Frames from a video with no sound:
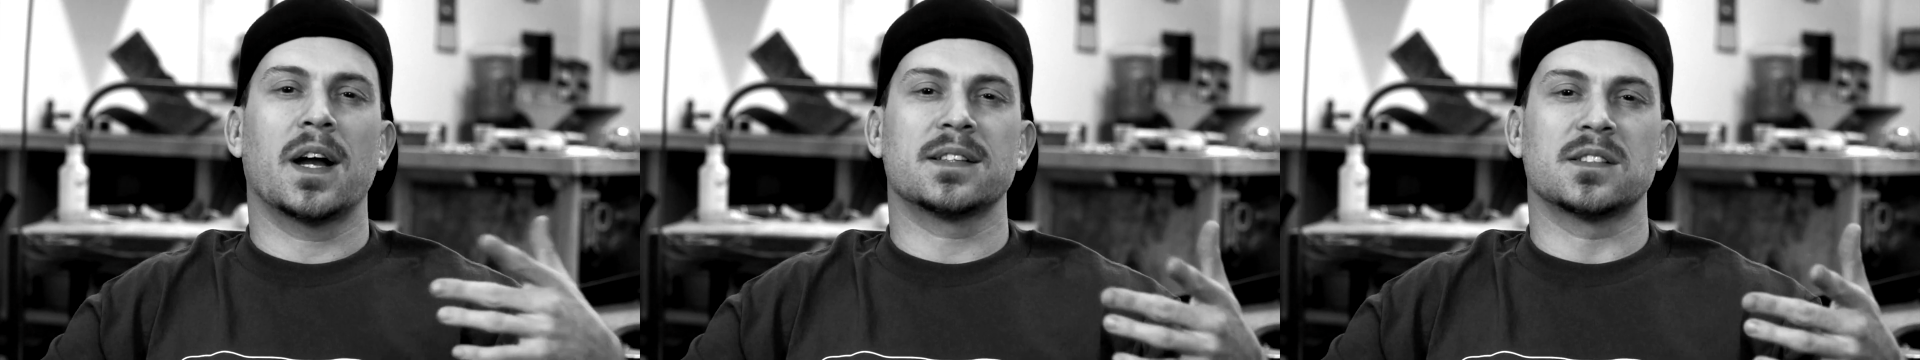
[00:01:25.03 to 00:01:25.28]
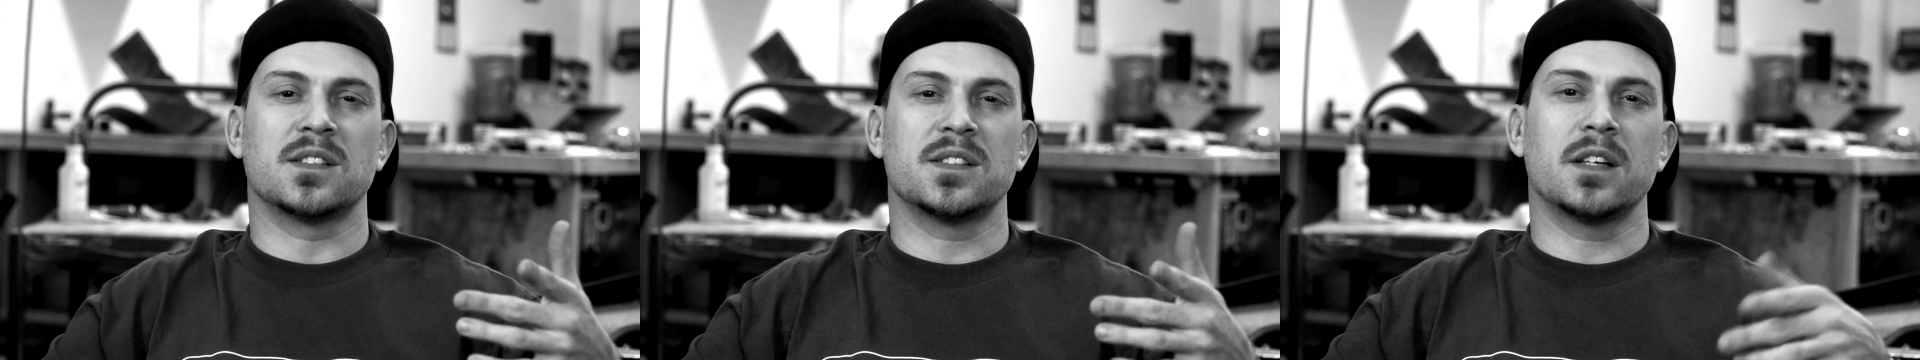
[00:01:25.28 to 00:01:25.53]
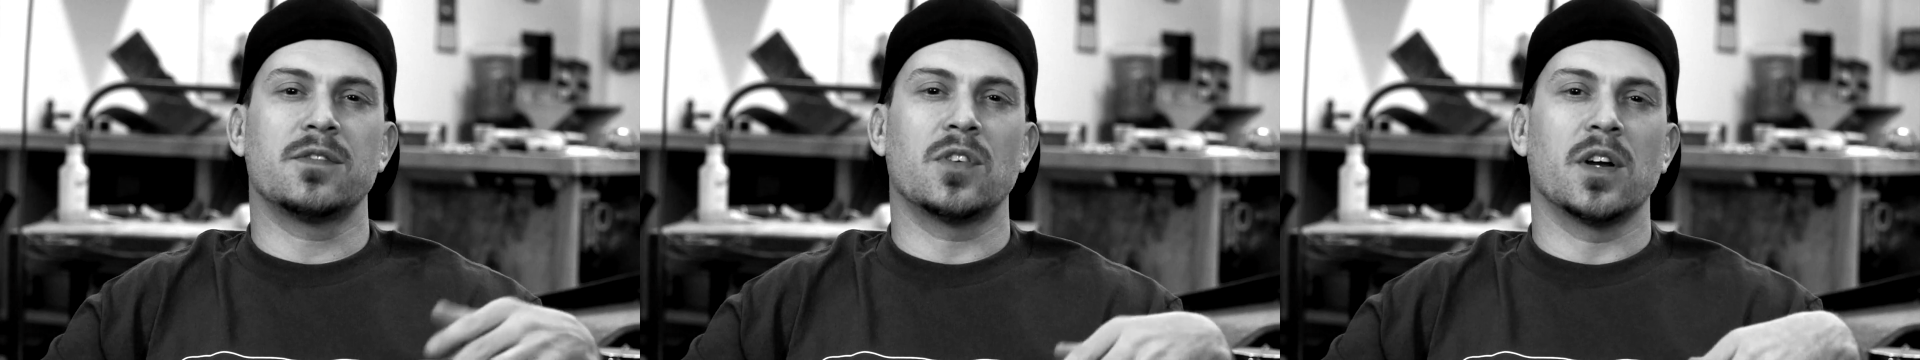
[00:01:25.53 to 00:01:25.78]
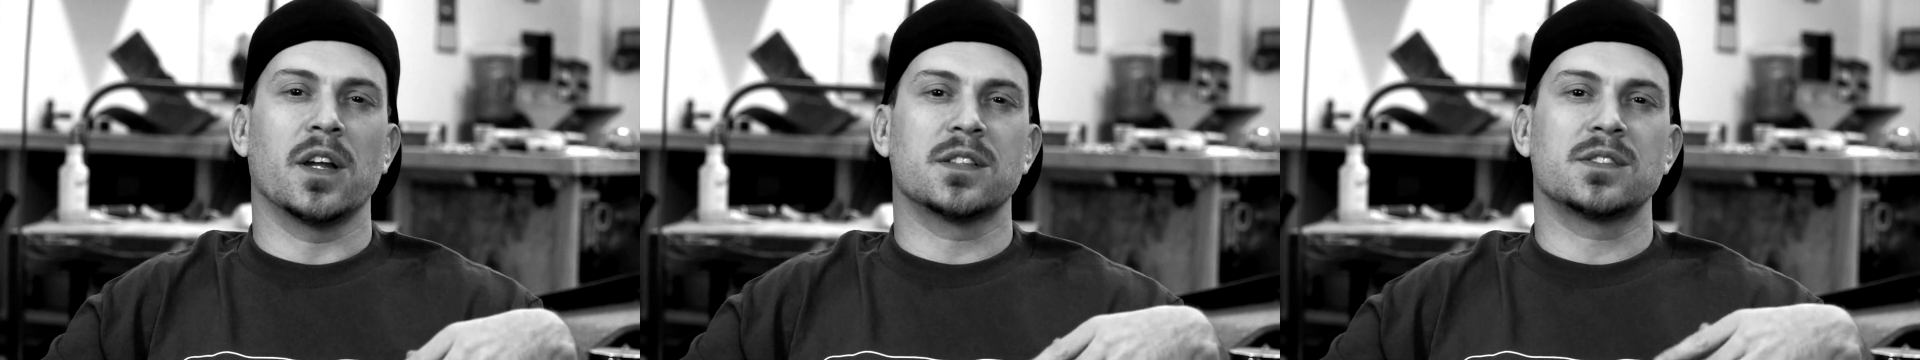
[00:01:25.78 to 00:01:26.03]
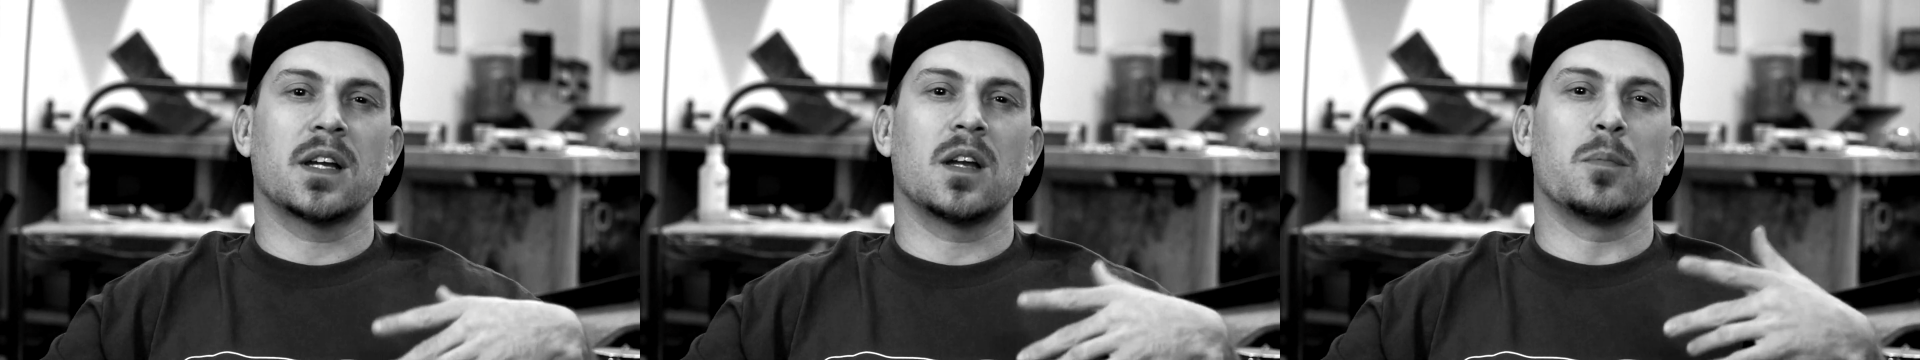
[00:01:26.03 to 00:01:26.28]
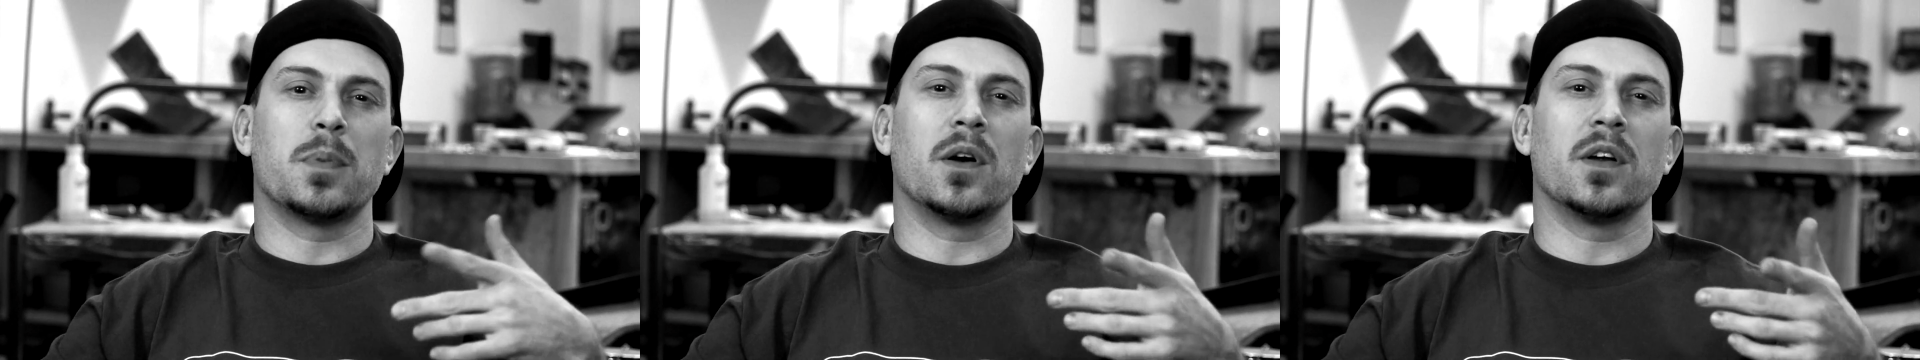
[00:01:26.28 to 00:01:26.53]
has to sit for an
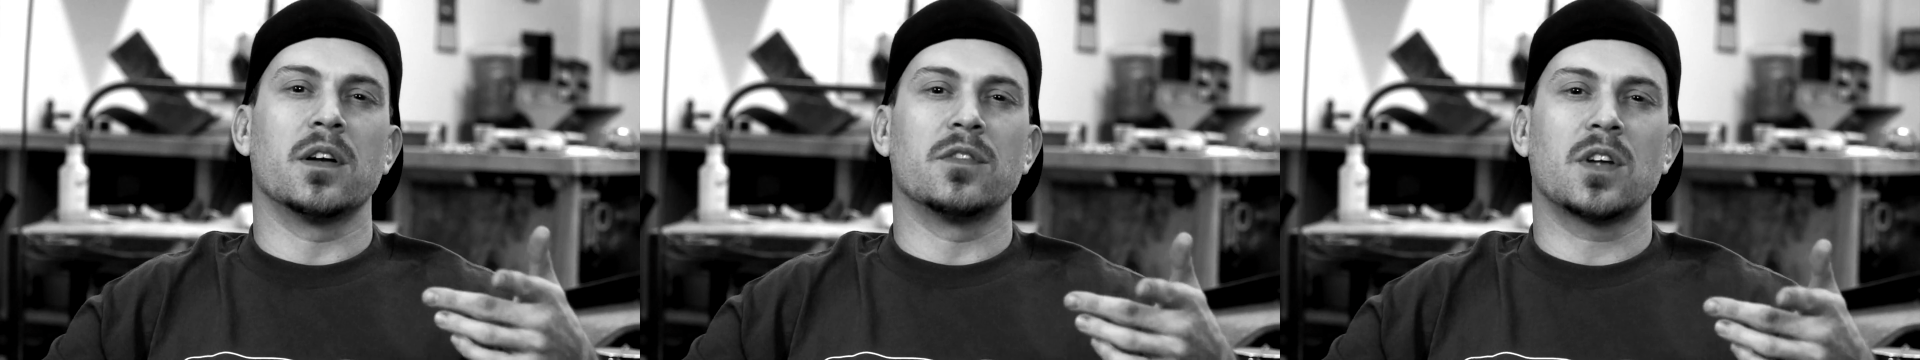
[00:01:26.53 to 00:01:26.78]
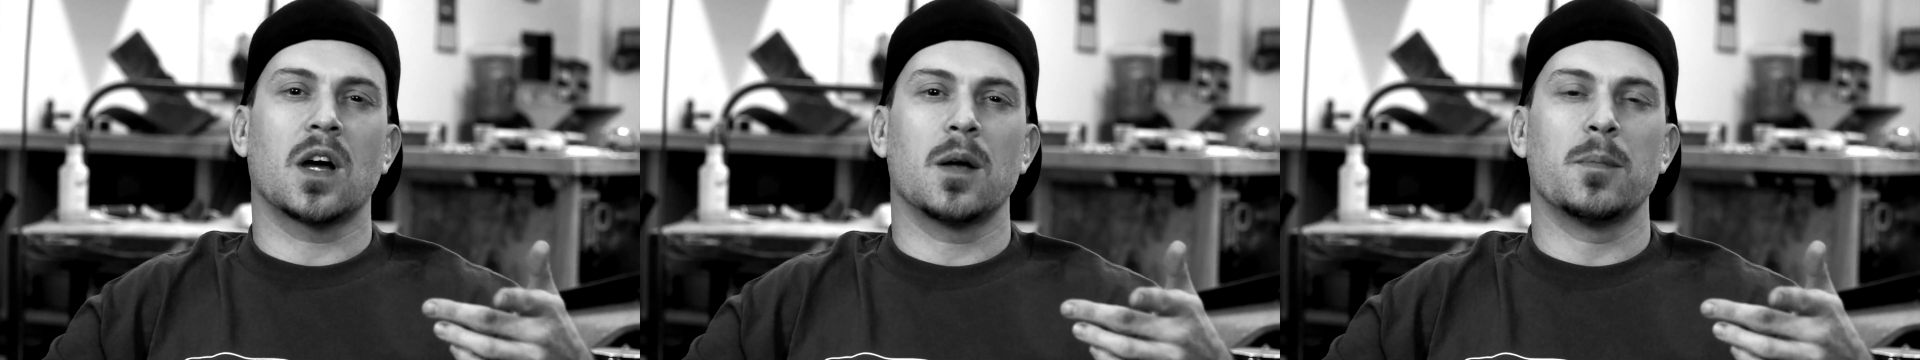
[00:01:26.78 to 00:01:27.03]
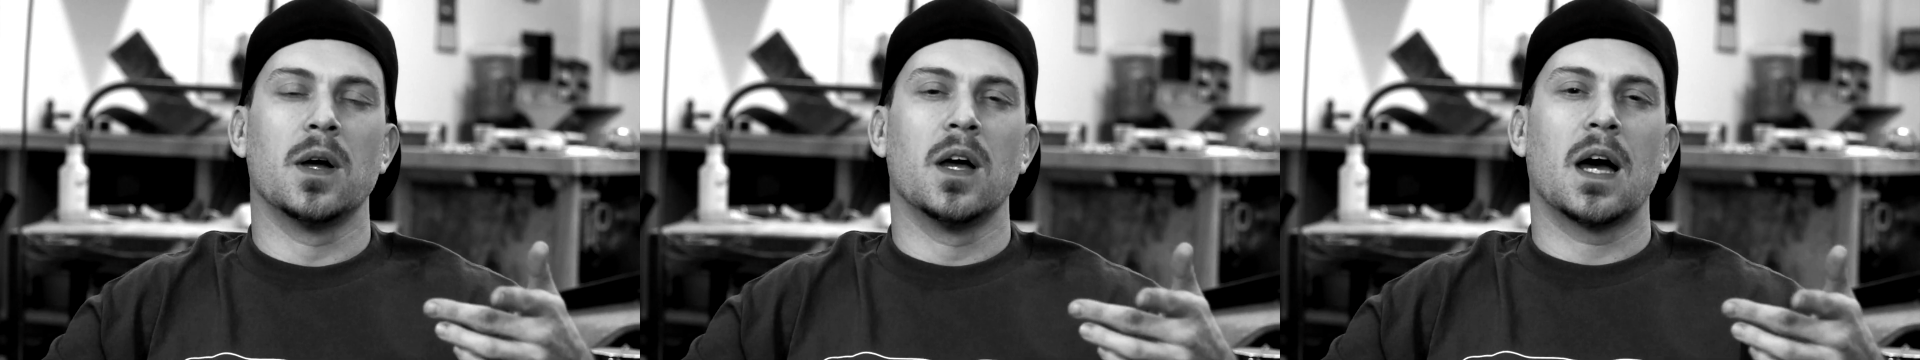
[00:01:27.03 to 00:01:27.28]
extended period of time